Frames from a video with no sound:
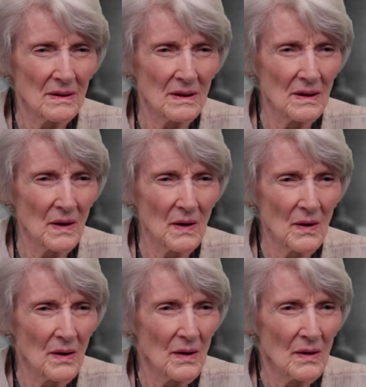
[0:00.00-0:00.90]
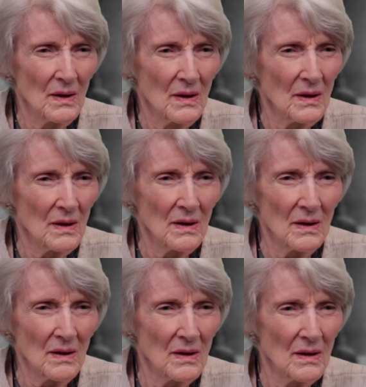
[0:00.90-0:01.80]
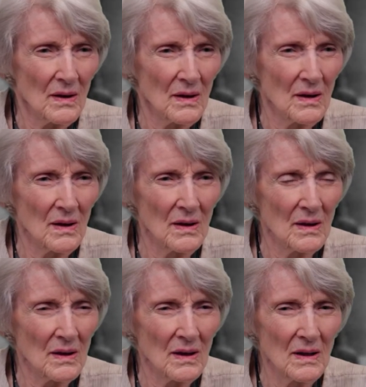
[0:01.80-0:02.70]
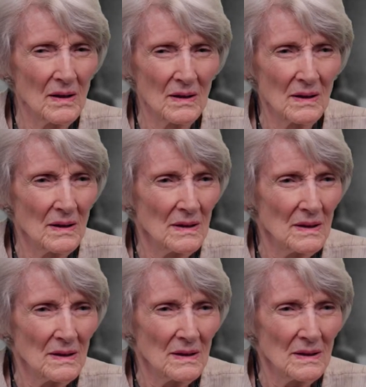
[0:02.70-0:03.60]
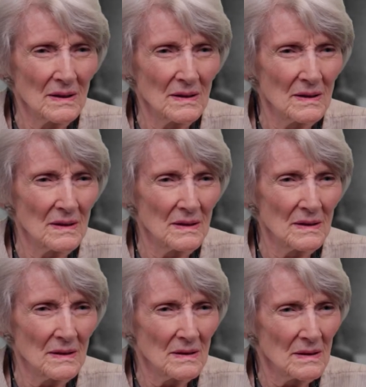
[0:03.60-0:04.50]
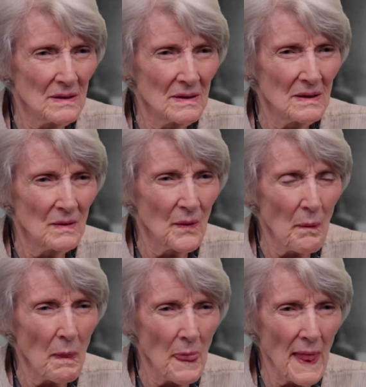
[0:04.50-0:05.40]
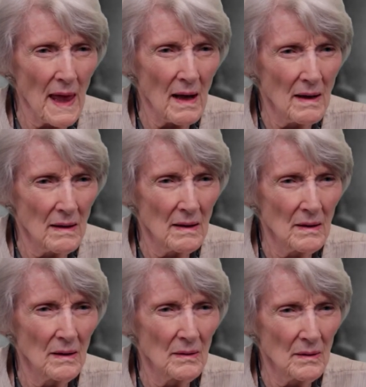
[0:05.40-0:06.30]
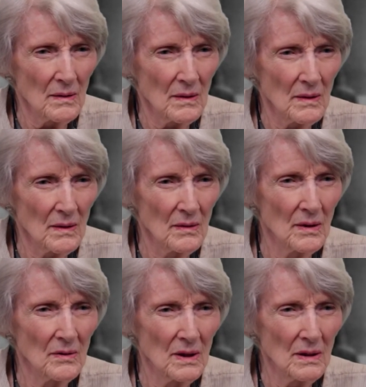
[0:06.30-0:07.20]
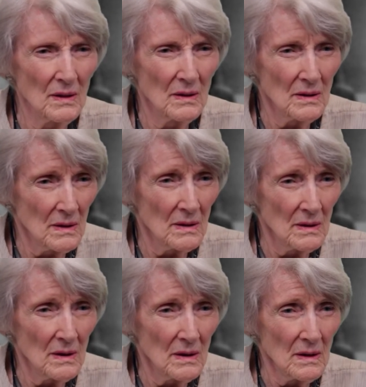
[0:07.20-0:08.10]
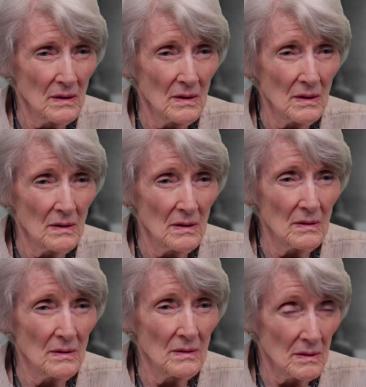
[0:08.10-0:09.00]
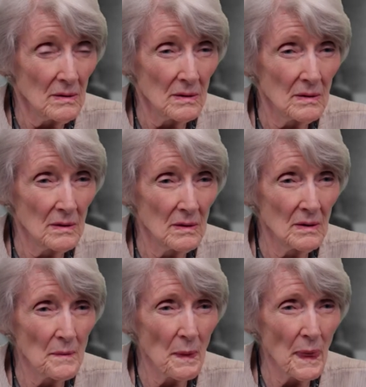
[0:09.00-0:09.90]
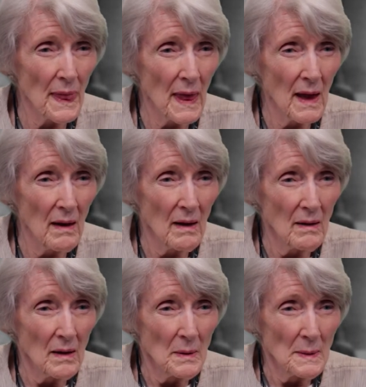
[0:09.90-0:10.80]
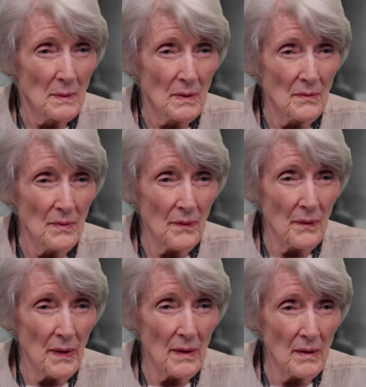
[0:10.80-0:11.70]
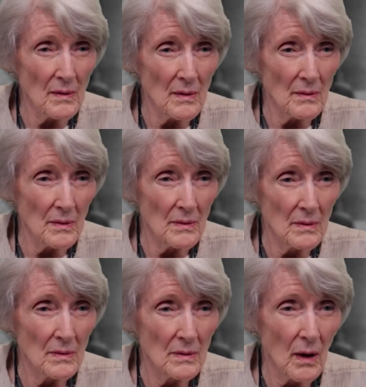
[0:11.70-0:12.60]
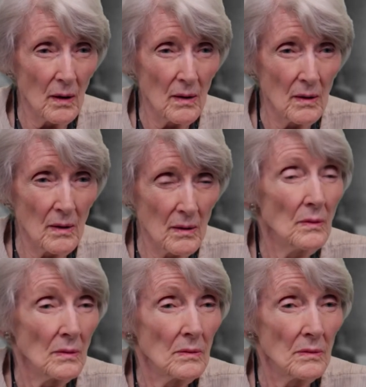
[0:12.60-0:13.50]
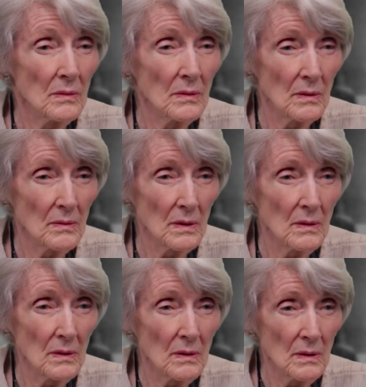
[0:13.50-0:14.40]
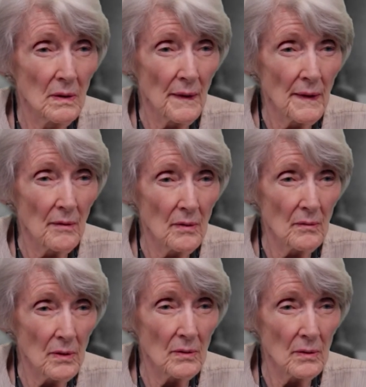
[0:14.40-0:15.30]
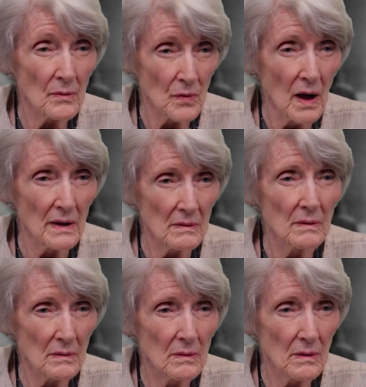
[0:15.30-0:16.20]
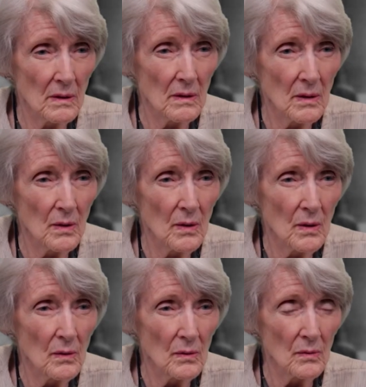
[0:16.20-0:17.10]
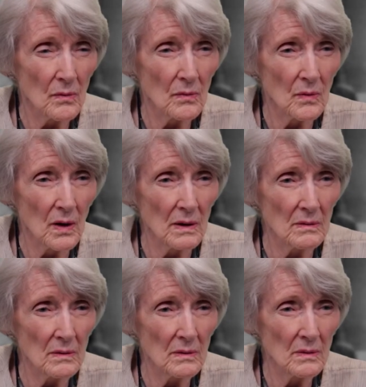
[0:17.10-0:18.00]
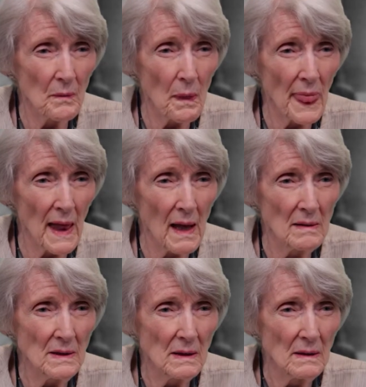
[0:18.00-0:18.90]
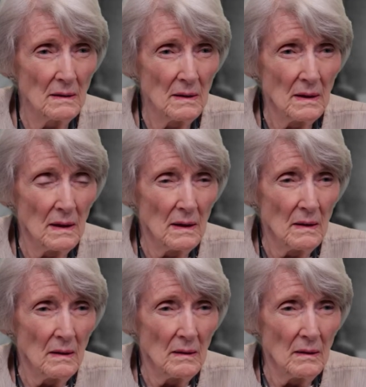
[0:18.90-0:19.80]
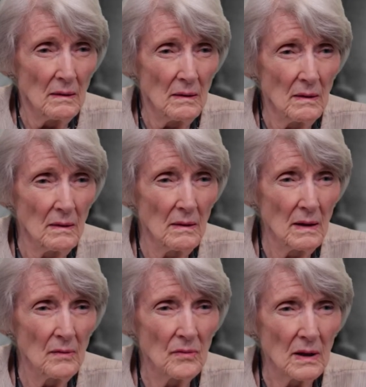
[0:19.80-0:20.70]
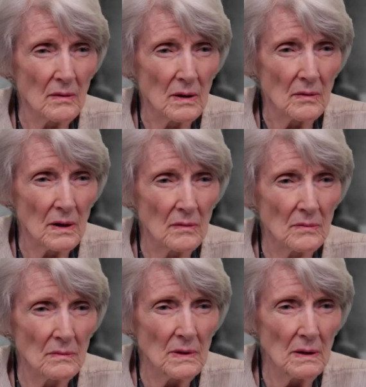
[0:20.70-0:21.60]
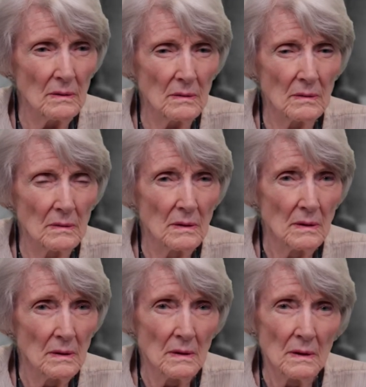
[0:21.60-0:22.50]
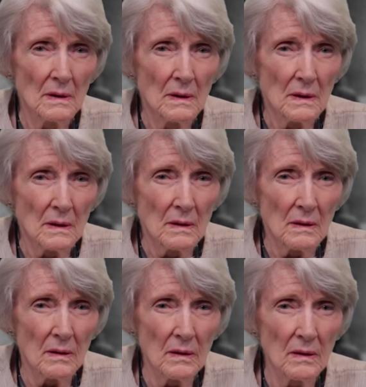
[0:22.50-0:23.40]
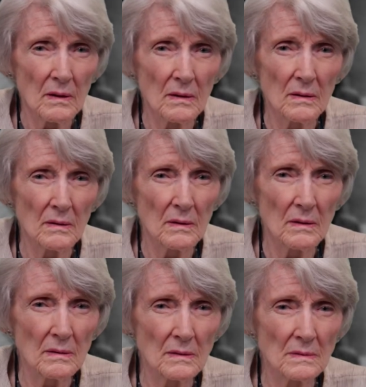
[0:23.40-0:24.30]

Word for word: Well, one thing that I know that uh, many people who um, in this era who had projects supported by ARPA talk about you know this ARPA community and you know all the people who had ARPA contracts right. kind of interacting and getting together. Right. Would, was that um, was that part of your experience or part of the group's experience?